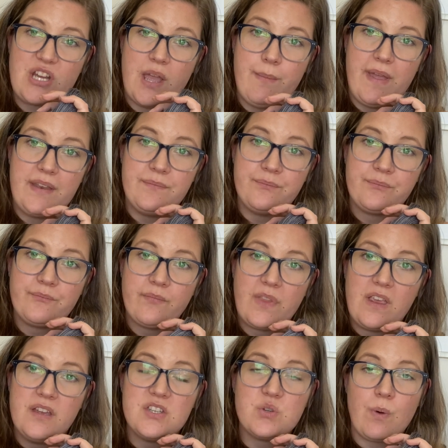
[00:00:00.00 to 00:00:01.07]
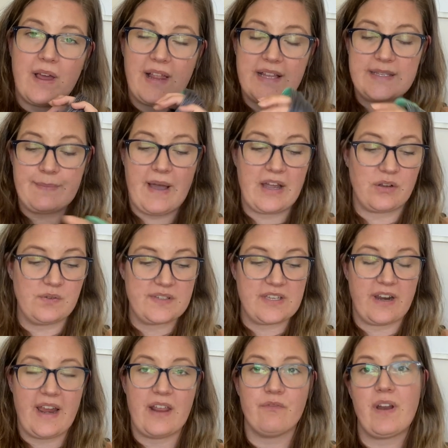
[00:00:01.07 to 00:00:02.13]
I meant Twilight Sparkle,
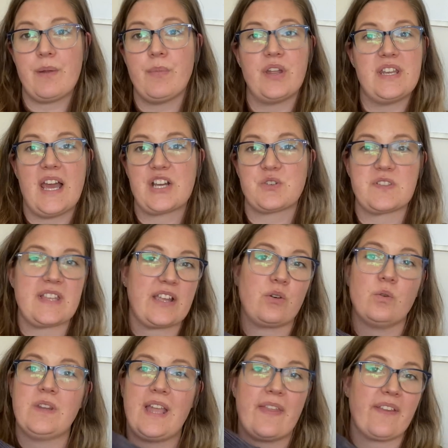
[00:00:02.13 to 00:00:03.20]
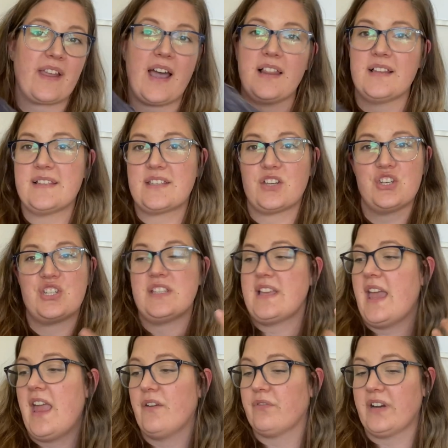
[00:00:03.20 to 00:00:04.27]
sorry. And Rainbow Dash was like all the other colours because she's
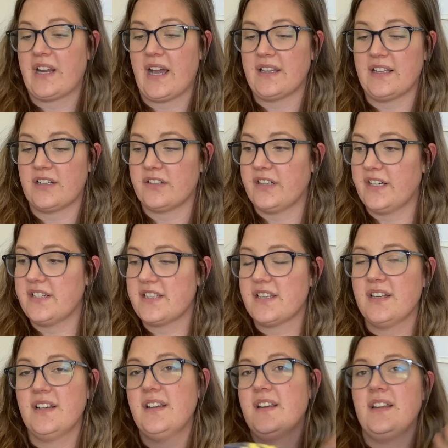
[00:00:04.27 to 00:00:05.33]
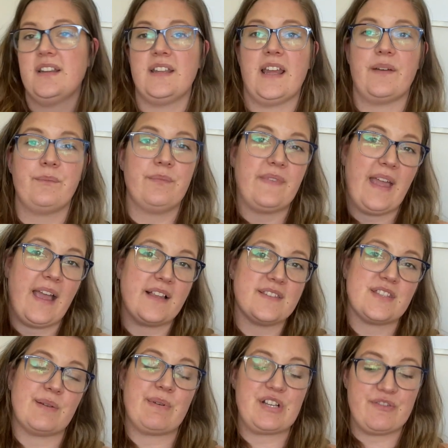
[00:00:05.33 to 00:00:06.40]
every colour, and yeah, they had
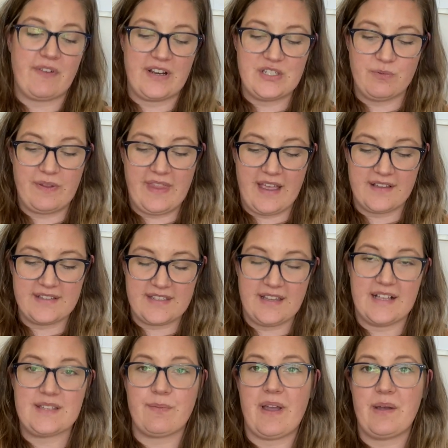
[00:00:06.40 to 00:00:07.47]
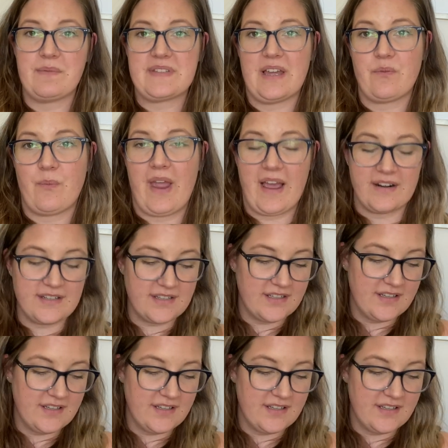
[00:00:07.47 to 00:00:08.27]
so much fun doing that. So that's why it was unwound.